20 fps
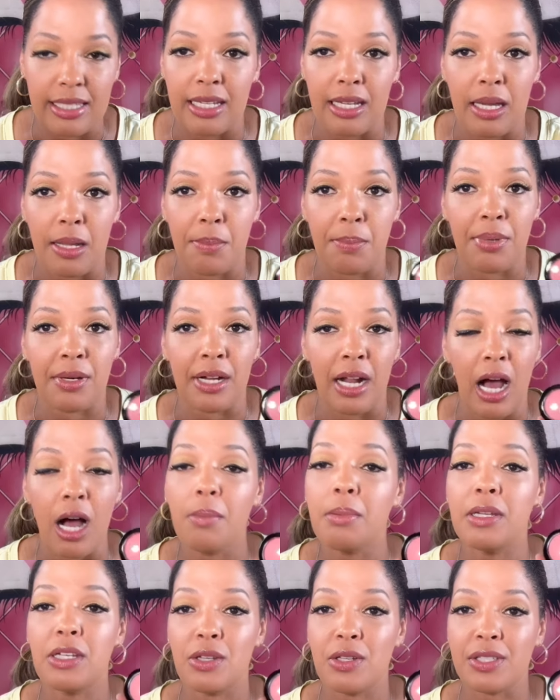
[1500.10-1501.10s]
it, but I'll
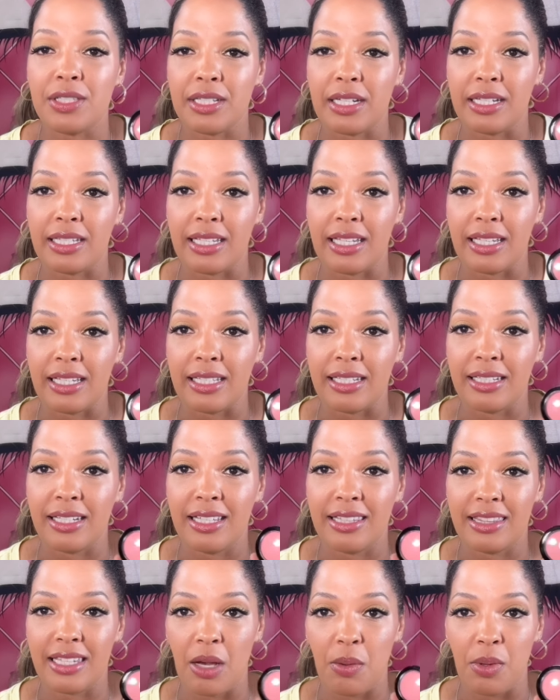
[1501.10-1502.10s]
be using it again.
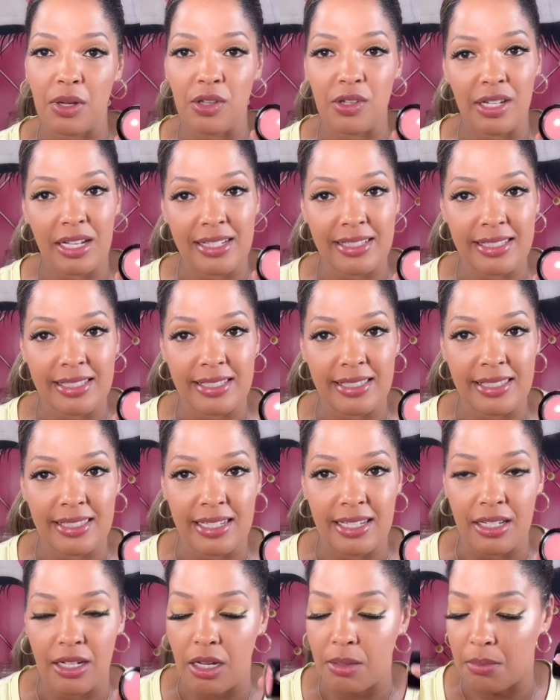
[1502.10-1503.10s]
That way you guys can see
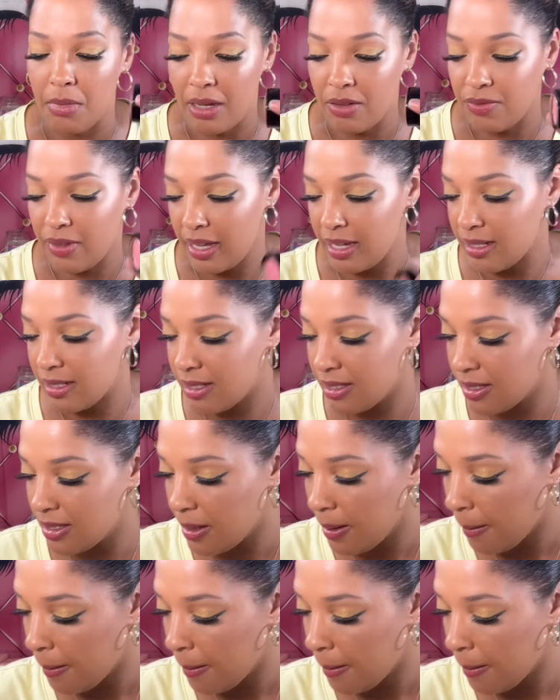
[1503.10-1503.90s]
it on my face